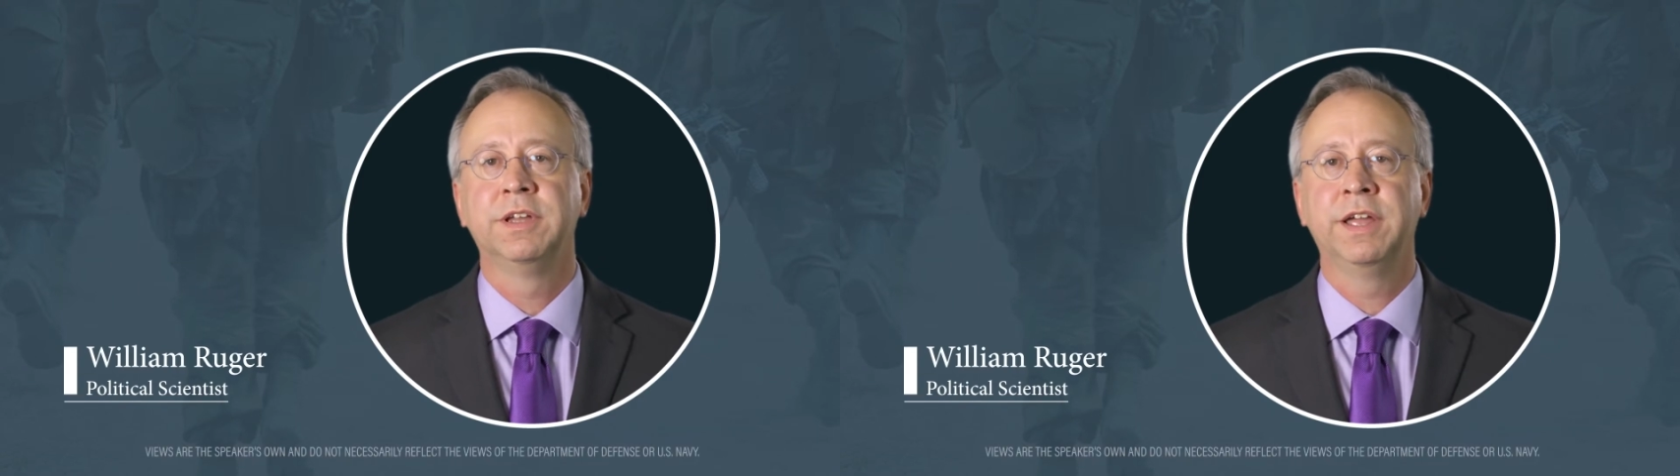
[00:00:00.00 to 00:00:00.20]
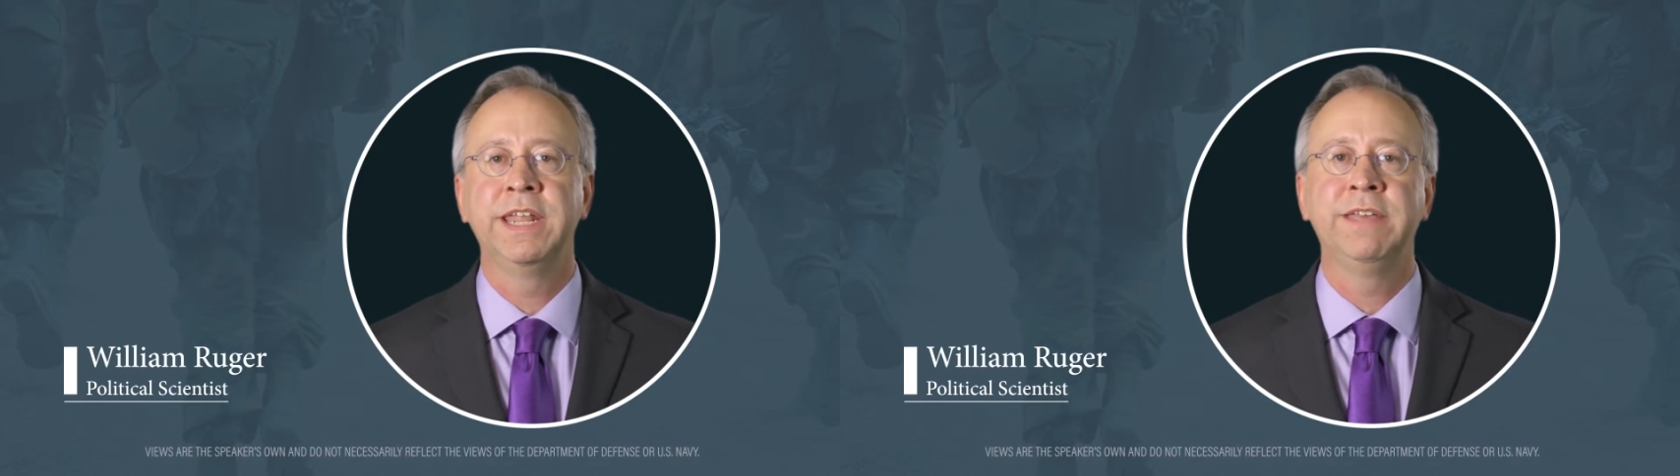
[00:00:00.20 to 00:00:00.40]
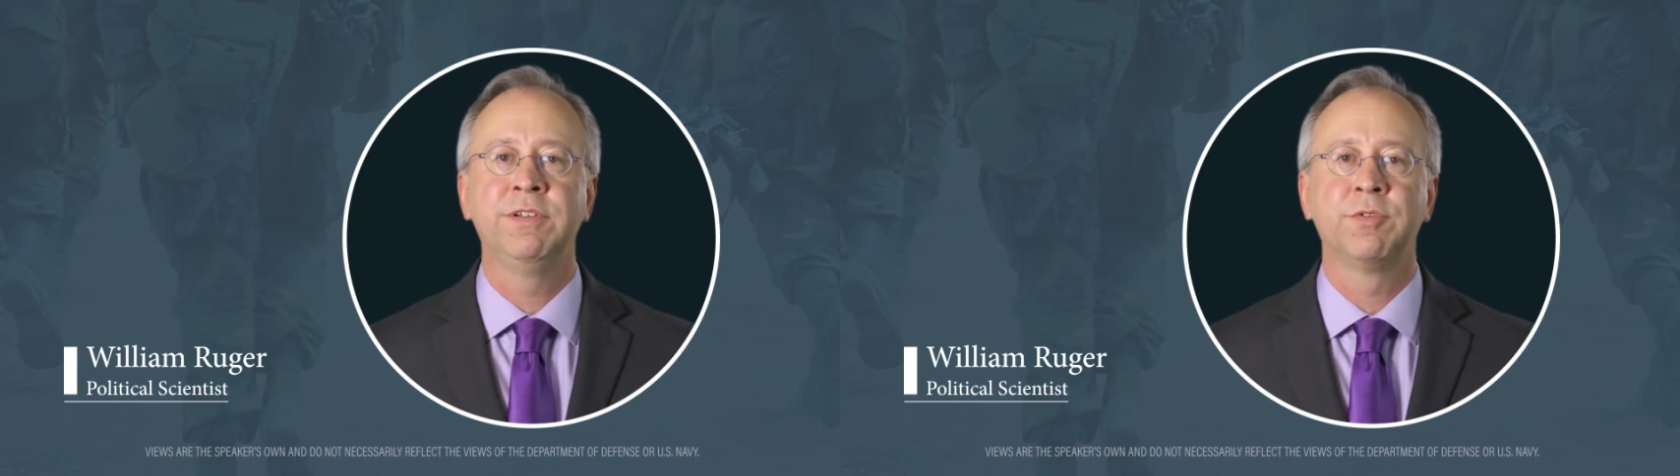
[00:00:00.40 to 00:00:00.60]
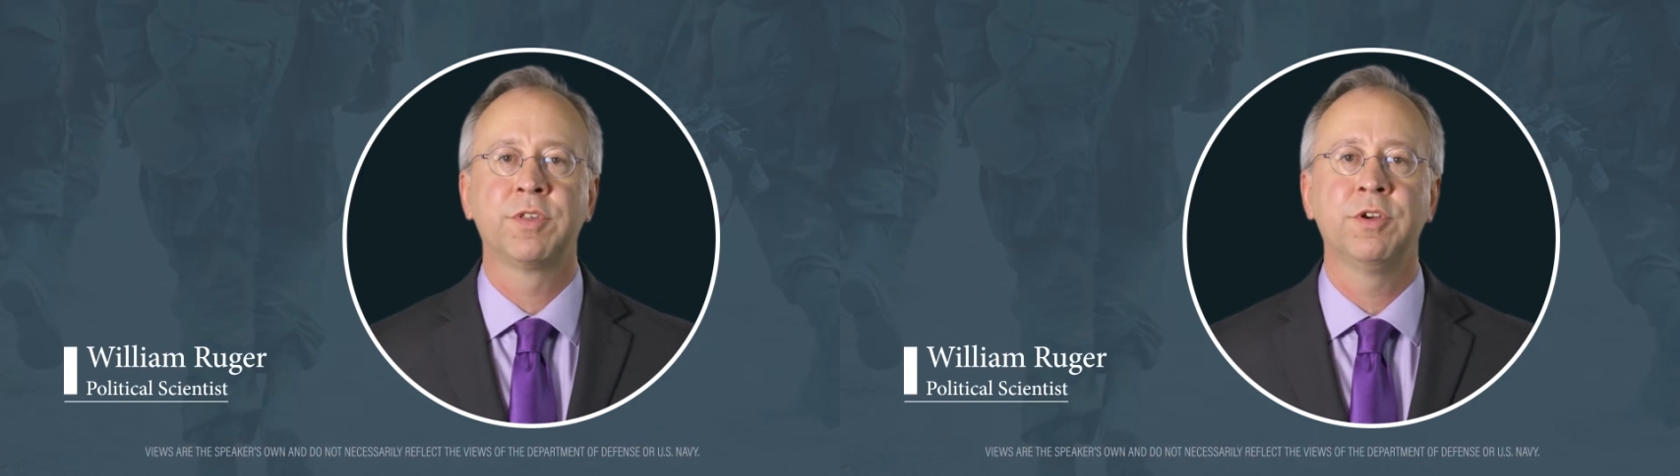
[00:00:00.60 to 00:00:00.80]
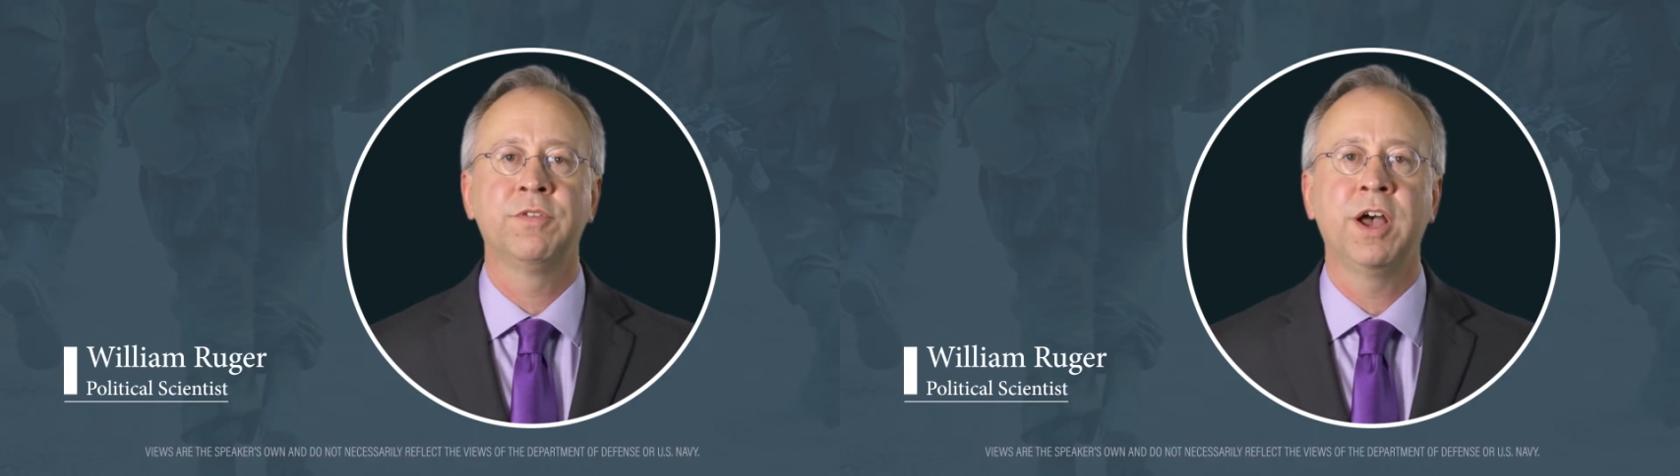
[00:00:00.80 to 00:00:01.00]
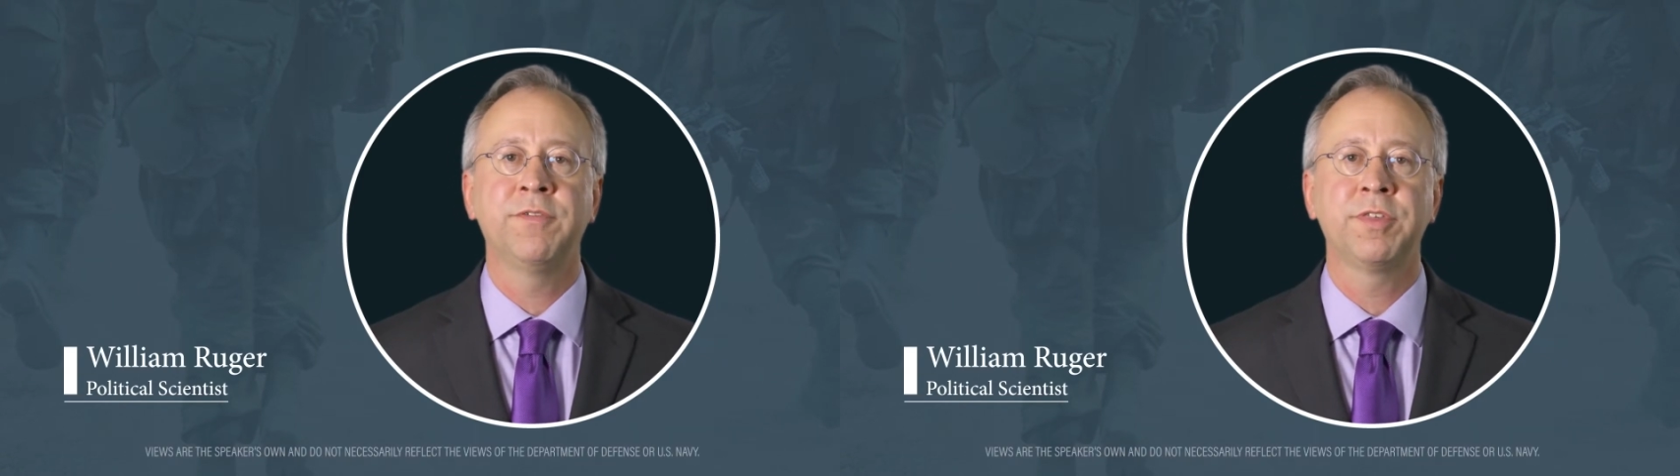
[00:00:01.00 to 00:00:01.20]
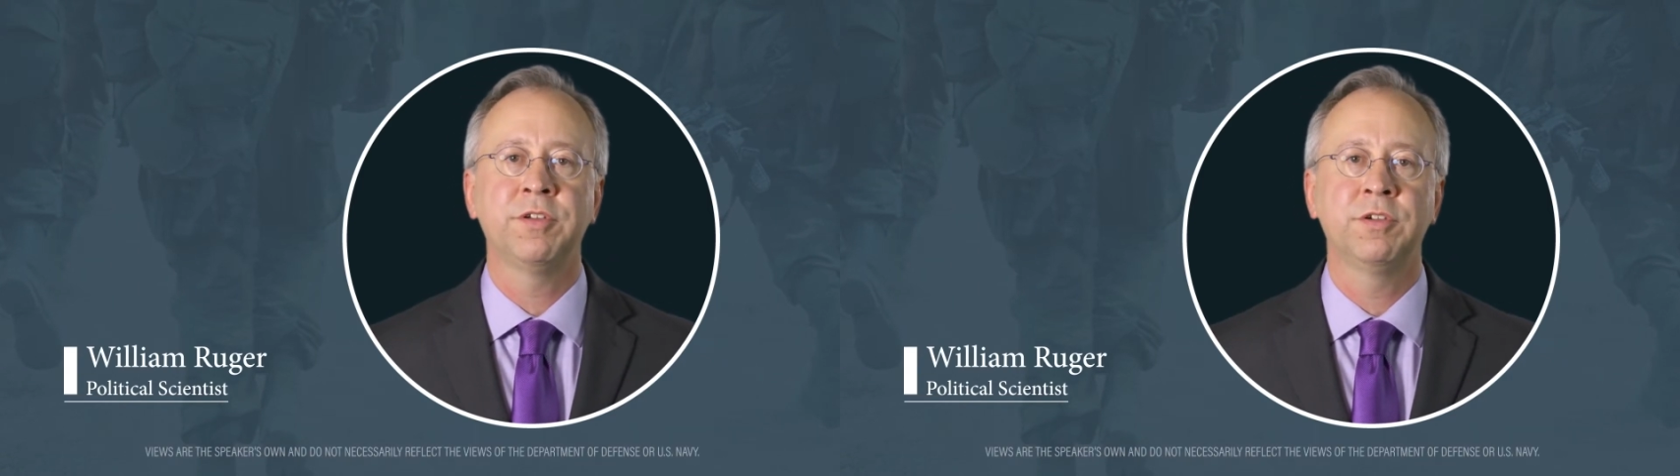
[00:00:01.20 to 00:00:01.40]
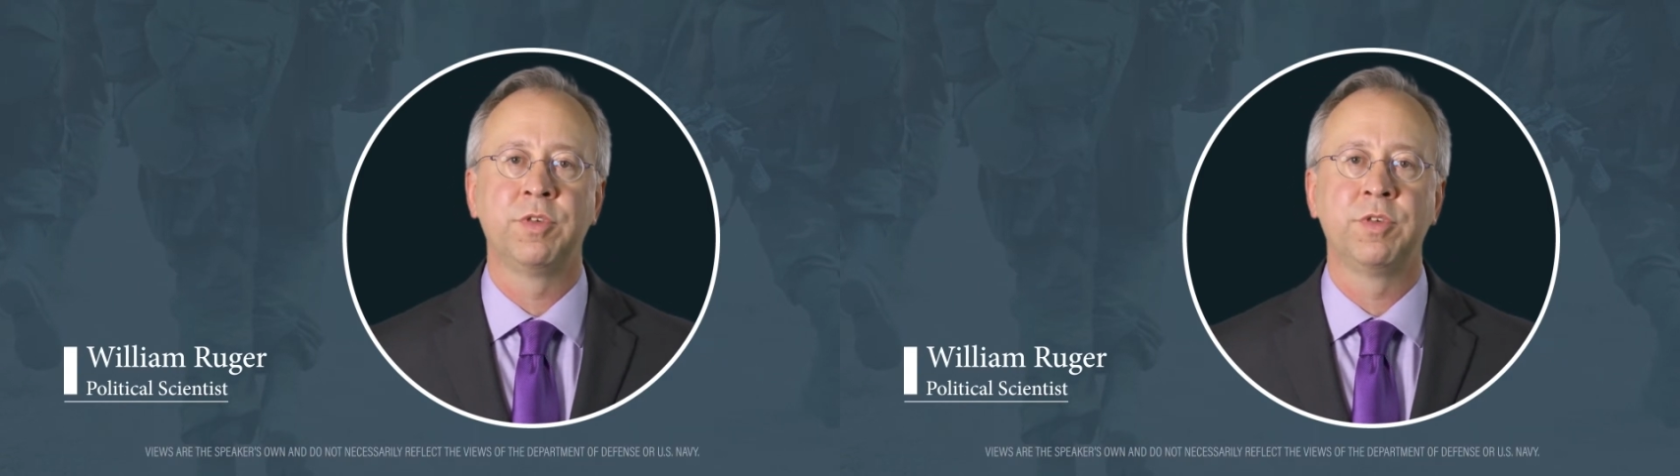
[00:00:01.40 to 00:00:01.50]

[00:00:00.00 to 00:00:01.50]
a Navy reserve officer